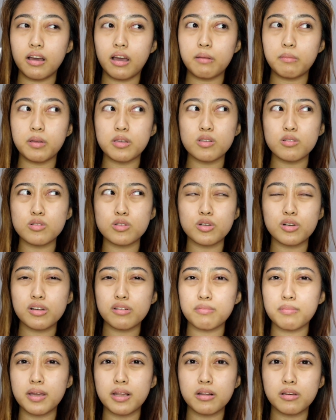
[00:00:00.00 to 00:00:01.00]
I'm not so sure
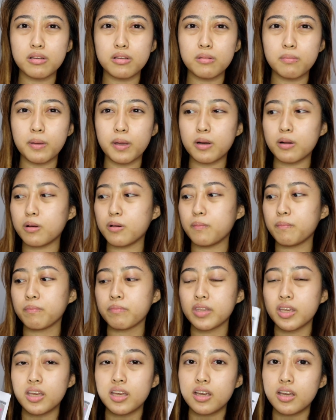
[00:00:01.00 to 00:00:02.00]
if meron, pero
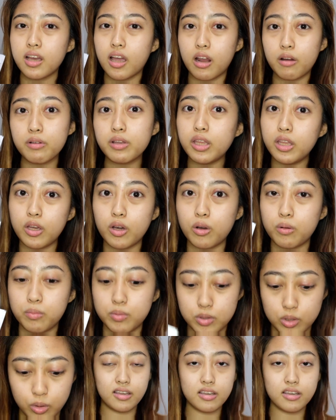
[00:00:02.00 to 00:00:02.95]
I really hope so.